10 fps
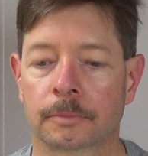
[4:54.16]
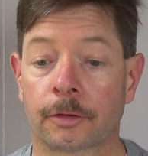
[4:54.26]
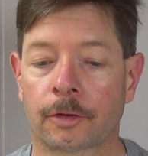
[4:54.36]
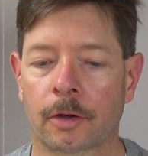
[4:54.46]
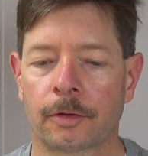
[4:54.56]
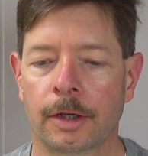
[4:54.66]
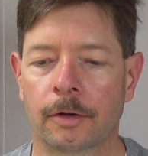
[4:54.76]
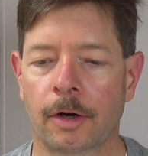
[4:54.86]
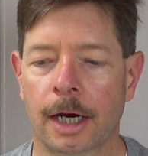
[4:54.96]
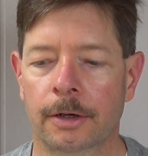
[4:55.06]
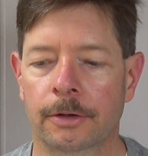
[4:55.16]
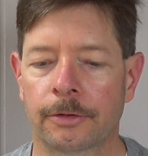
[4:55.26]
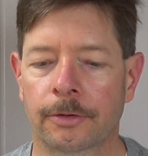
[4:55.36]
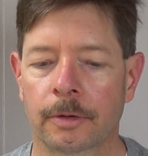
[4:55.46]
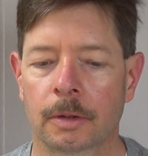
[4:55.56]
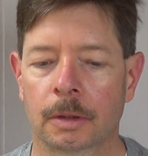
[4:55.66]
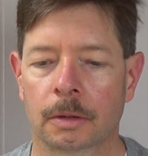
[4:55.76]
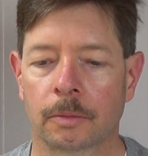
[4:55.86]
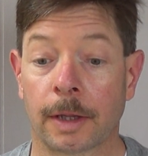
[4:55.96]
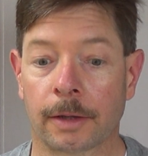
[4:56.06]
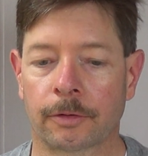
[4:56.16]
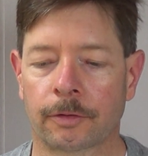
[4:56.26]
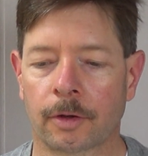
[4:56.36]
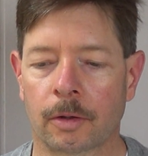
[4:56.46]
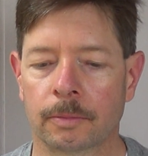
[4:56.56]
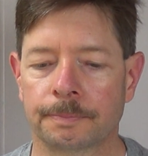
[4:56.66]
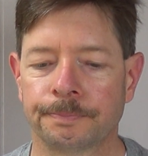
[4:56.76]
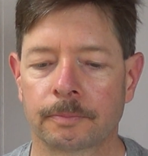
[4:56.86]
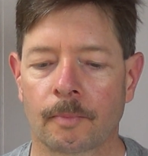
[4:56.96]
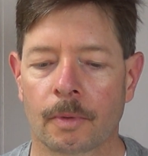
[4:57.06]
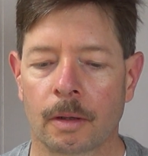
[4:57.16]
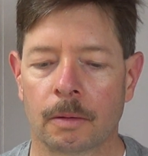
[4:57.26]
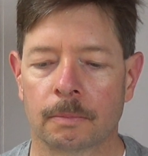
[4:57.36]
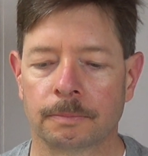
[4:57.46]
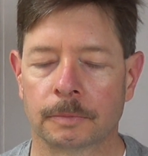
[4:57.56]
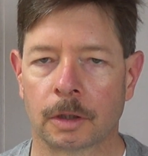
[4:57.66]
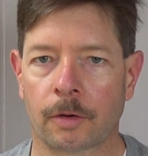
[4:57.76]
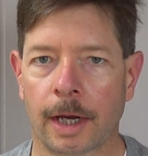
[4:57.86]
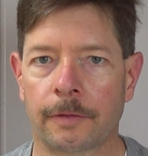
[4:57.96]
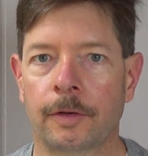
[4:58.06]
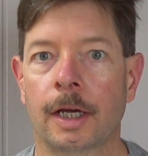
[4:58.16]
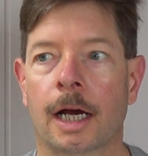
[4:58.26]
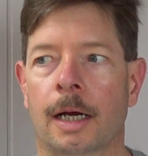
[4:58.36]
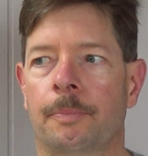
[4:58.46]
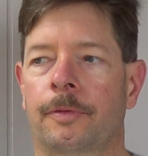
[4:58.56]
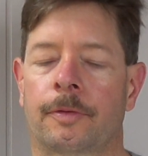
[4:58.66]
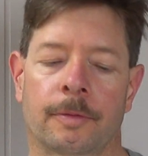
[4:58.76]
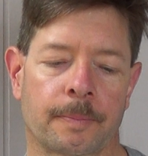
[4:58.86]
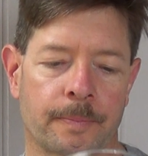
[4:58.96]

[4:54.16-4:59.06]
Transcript: saltine crackers without the salt, grassy hops,